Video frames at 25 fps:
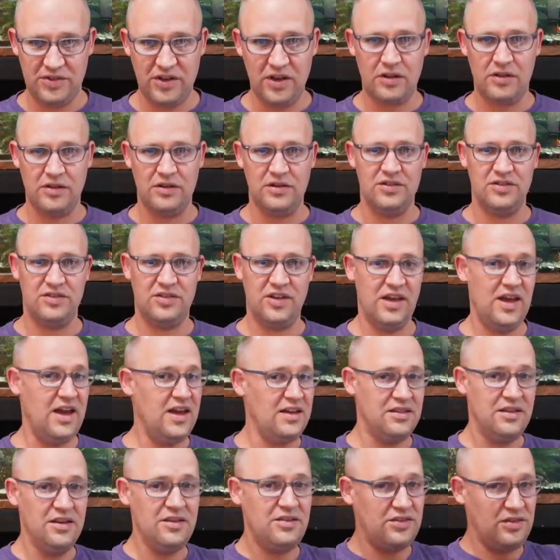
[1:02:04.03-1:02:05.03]
on a cichlid and say,
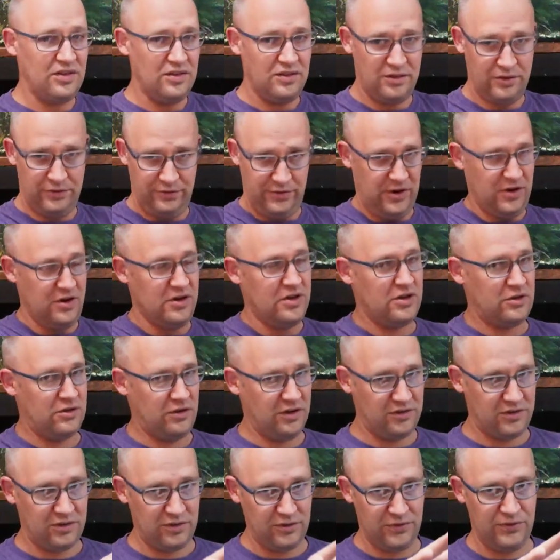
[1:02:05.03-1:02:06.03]
hey, this is a very
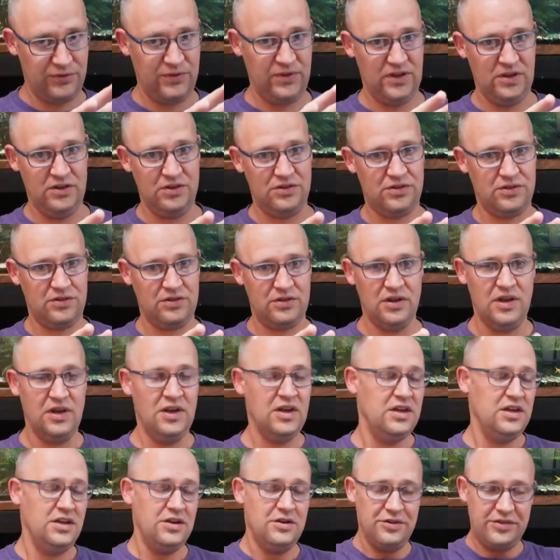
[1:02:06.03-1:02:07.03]
aggressive fish.
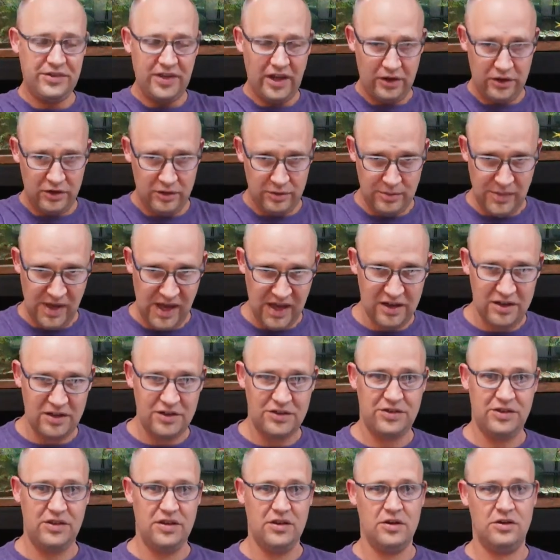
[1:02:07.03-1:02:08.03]
Here's how you
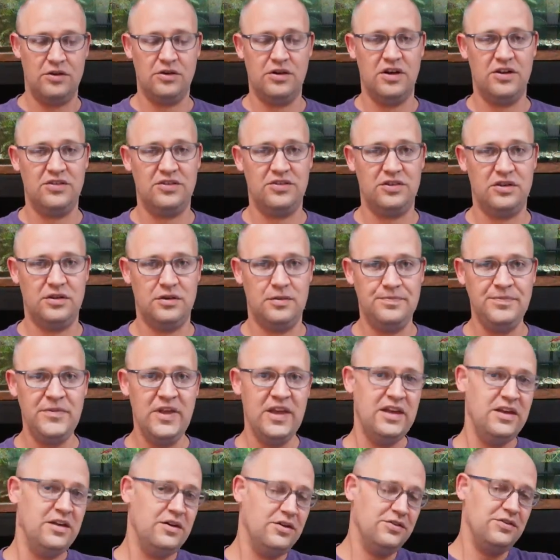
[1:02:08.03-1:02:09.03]
manage the
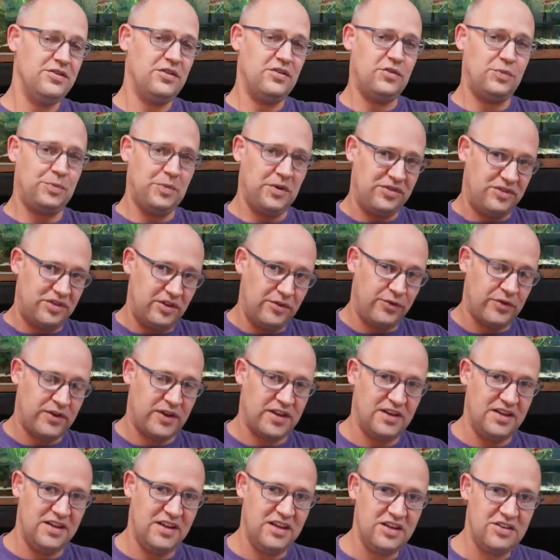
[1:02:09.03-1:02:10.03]
aggression. Here's the
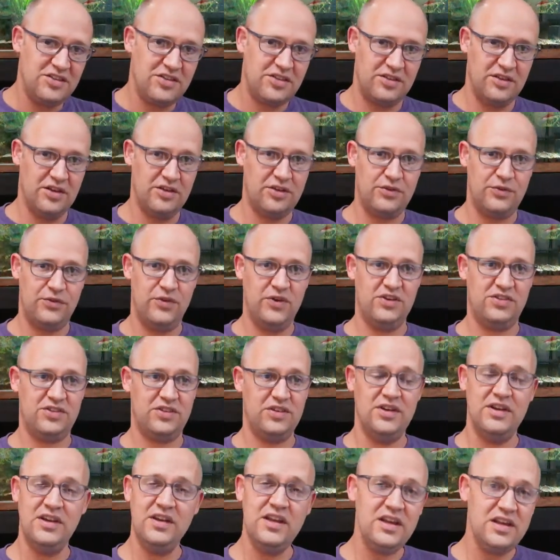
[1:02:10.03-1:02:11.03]
specific niche this
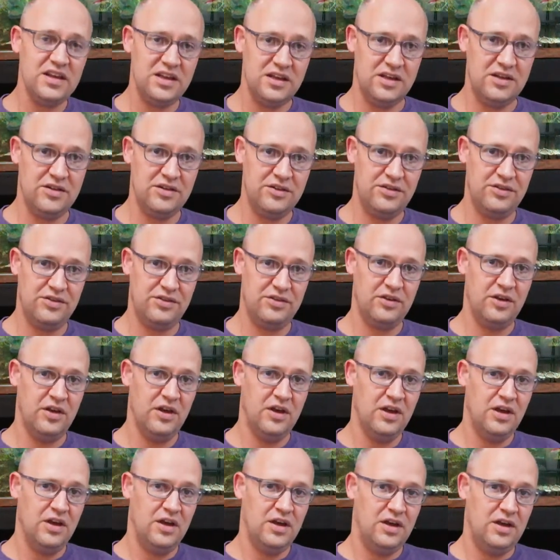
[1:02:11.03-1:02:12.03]
fish needs
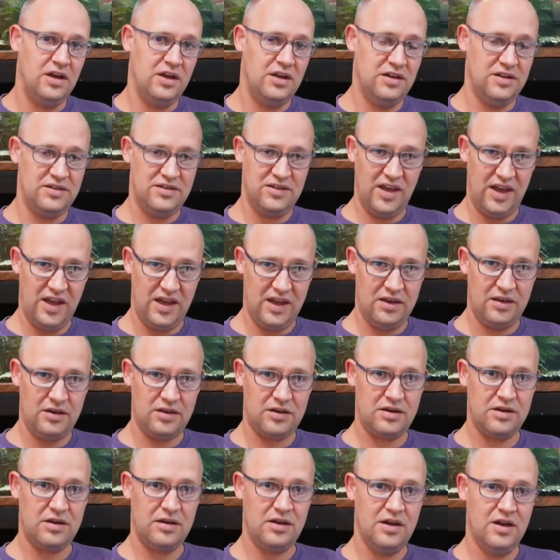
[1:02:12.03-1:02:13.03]
in a
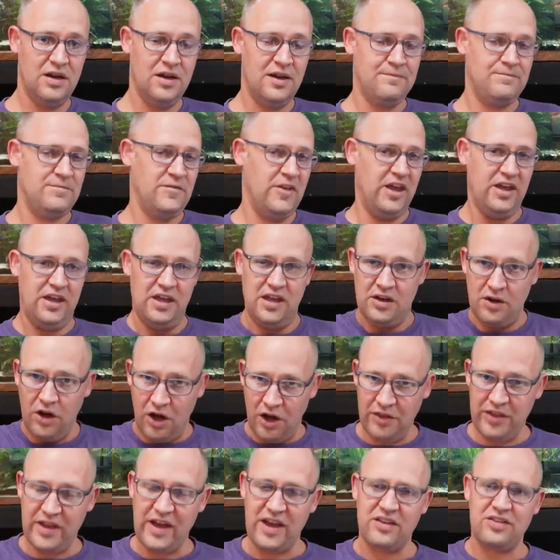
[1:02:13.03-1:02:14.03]
tank, and
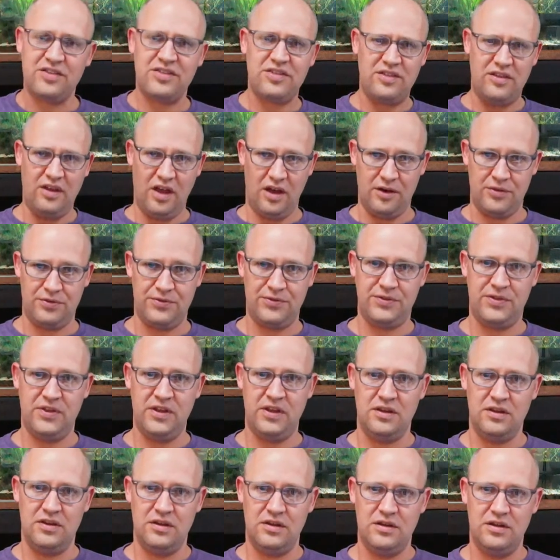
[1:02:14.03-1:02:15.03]
all that stuff
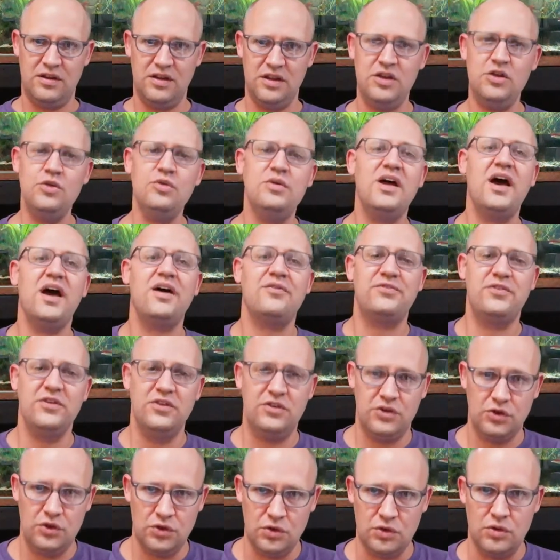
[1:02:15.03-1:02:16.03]
that you would have
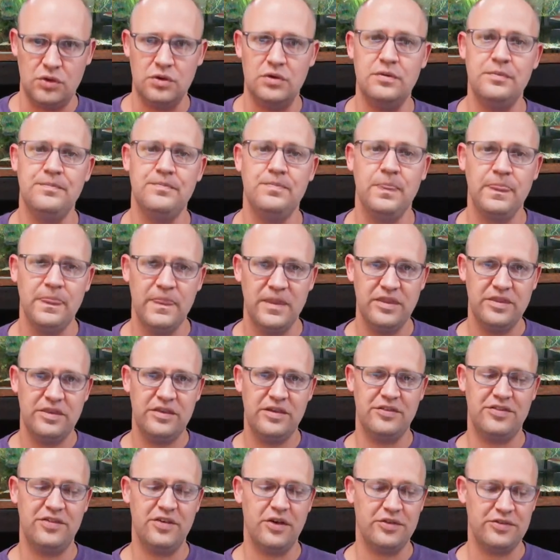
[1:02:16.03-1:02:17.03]
to do
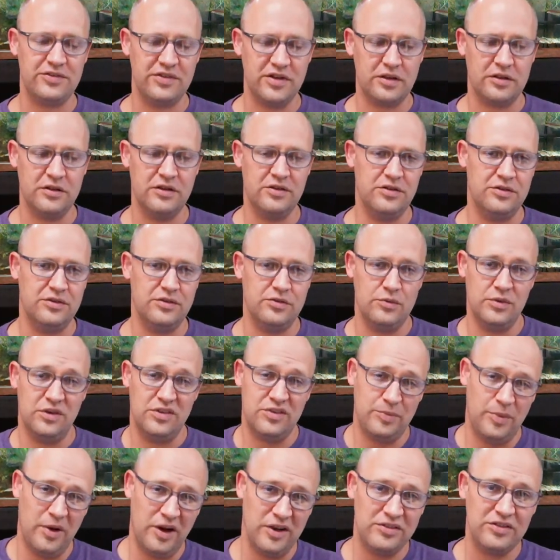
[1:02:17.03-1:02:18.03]
to sell cichlids
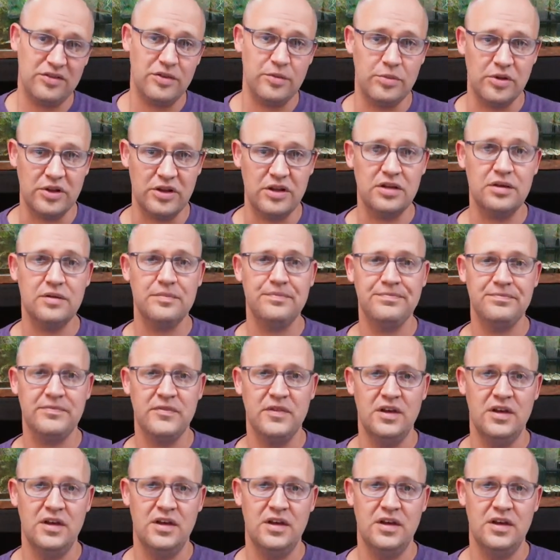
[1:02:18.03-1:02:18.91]
responsibly.